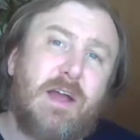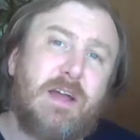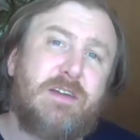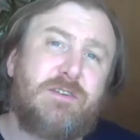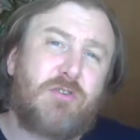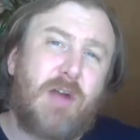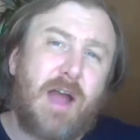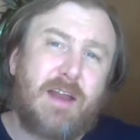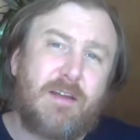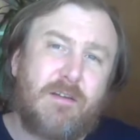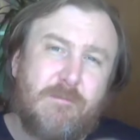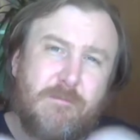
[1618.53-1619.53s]
and try
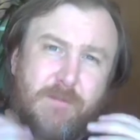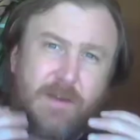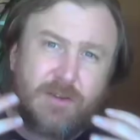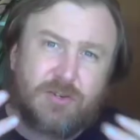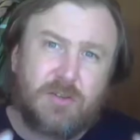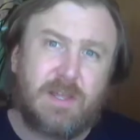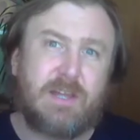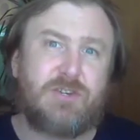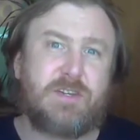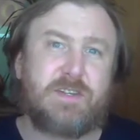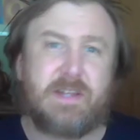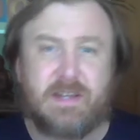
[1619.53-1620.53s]
to visually
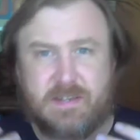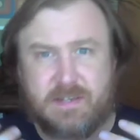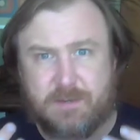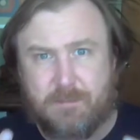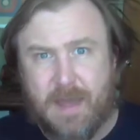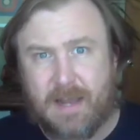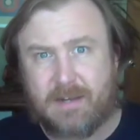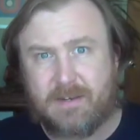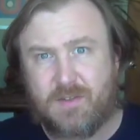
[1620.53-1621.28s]
just inspect